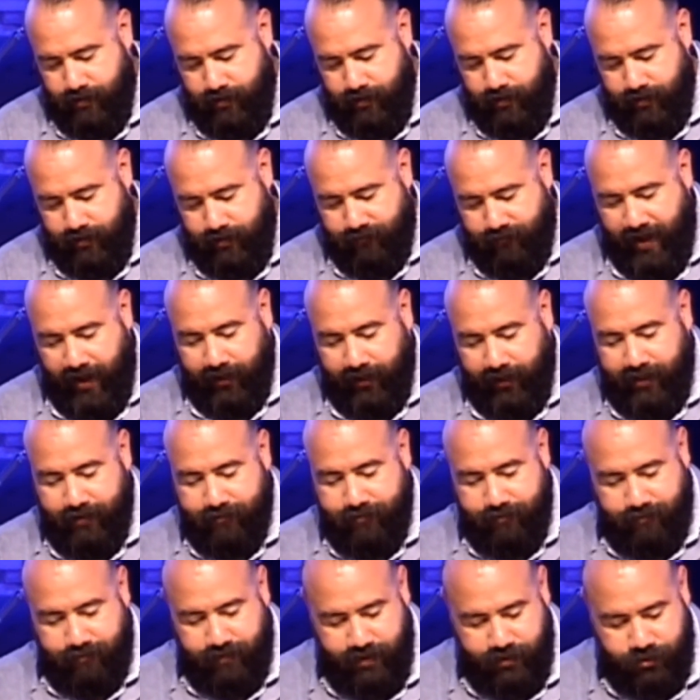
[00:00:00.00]
In the Valley of the
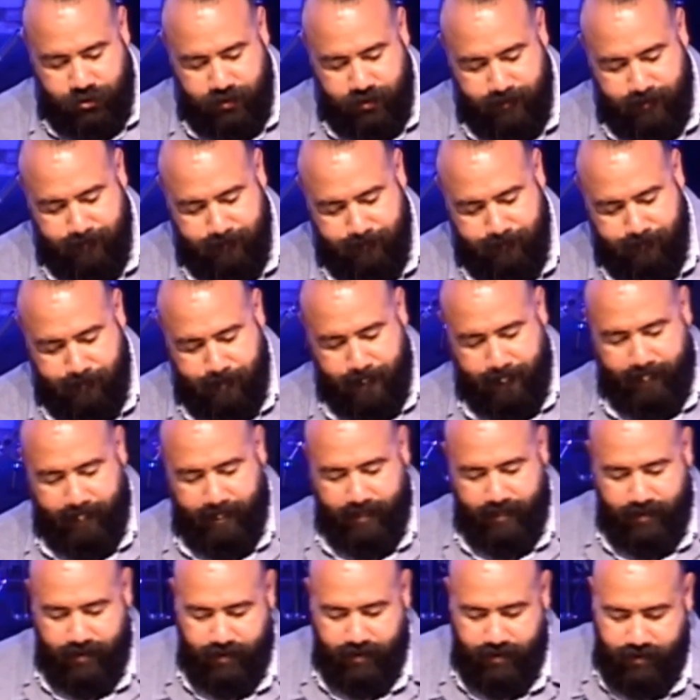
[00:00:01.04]
Vision,
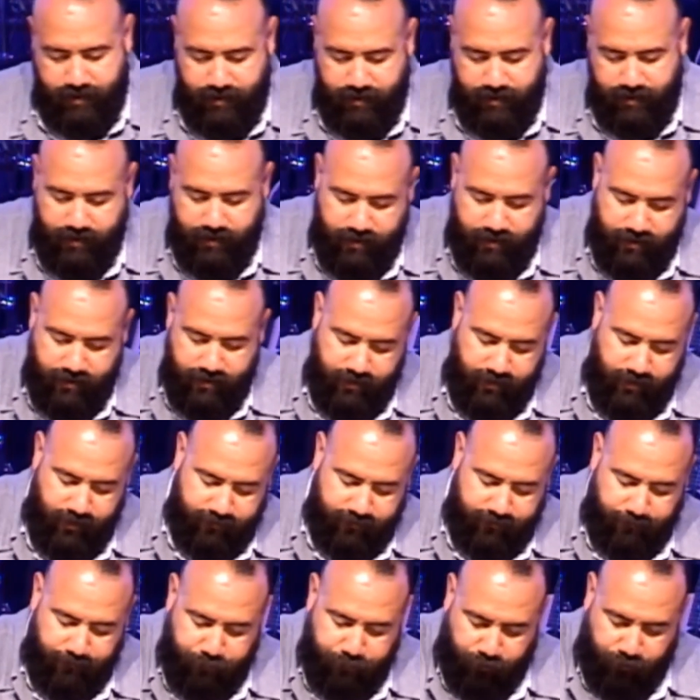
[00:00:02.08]
here's
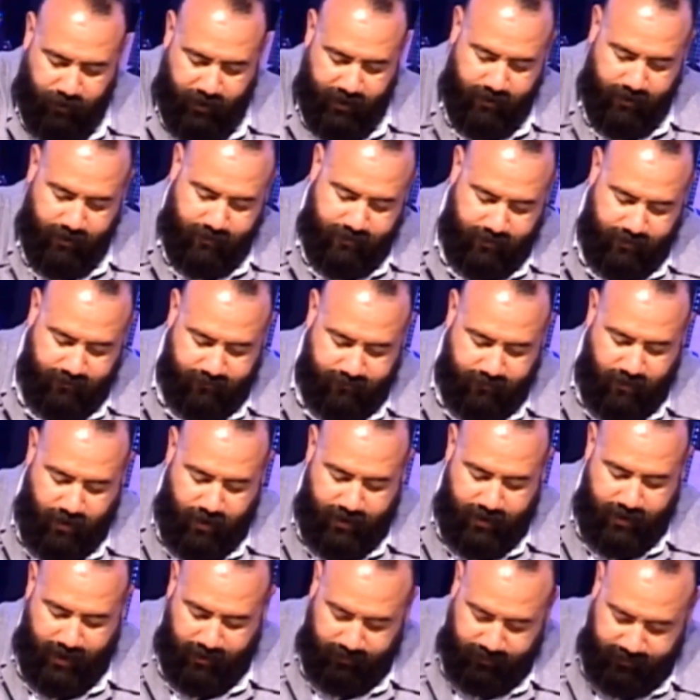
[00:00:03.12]
a prayer that has gone
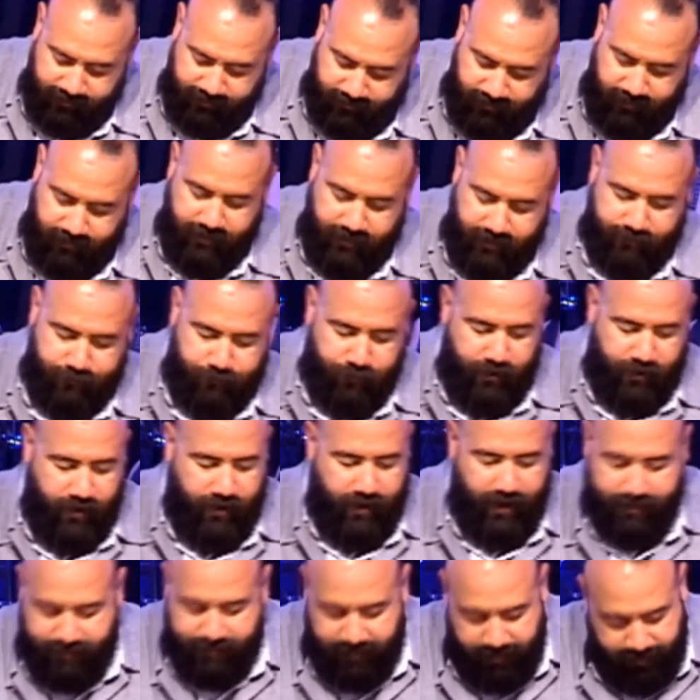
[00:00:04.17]
out. Listen to this prayer.
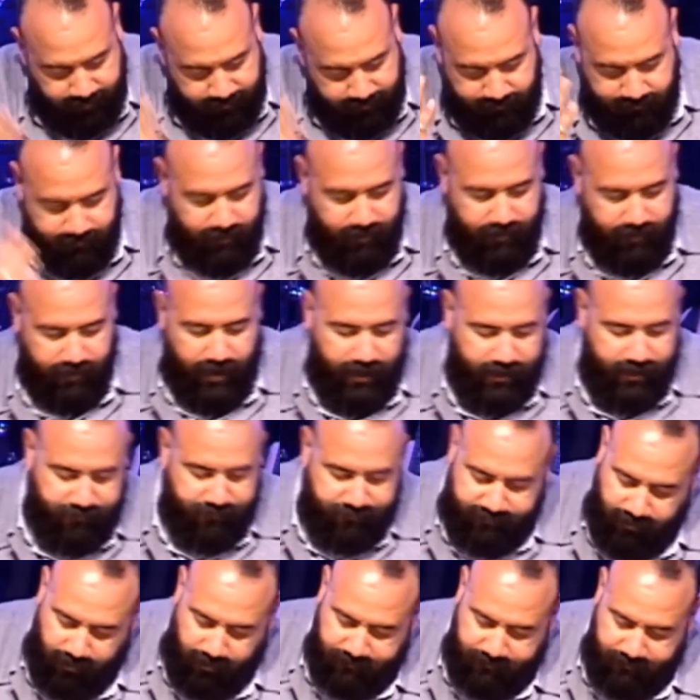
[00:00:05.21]
I think it kind of
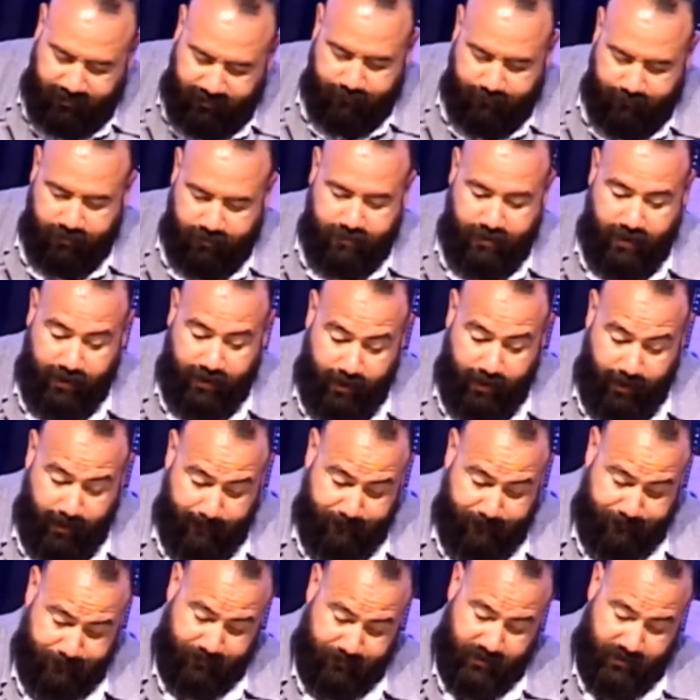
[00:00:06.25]
sums everything up.